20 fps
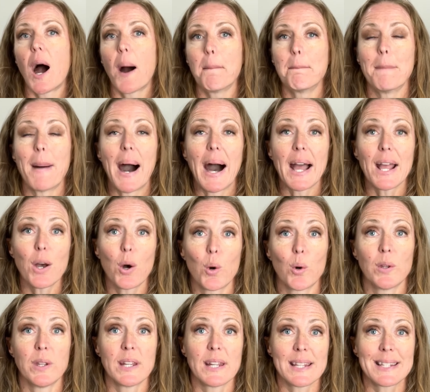My
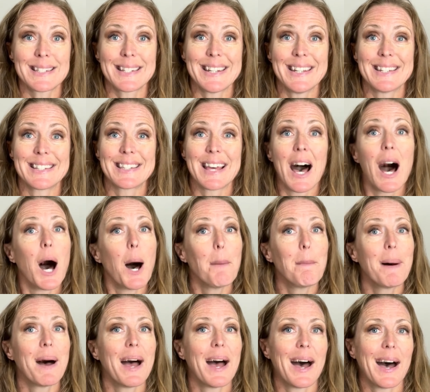oldest is
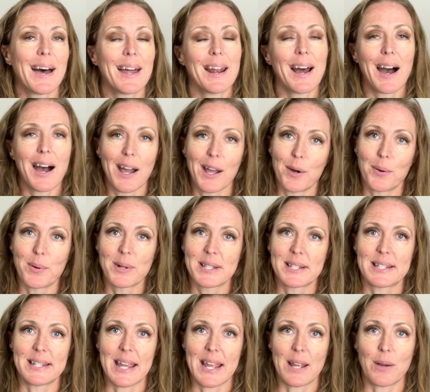up at Iowa
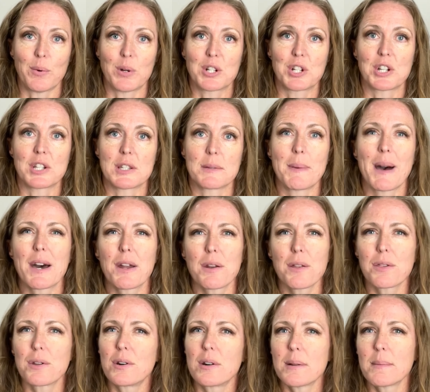State, which is about a
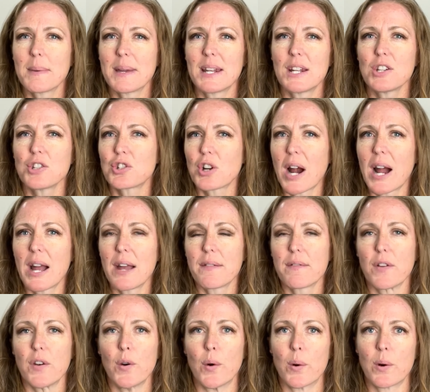30 minute
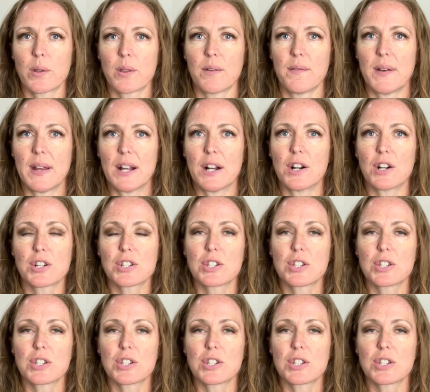drive north of here.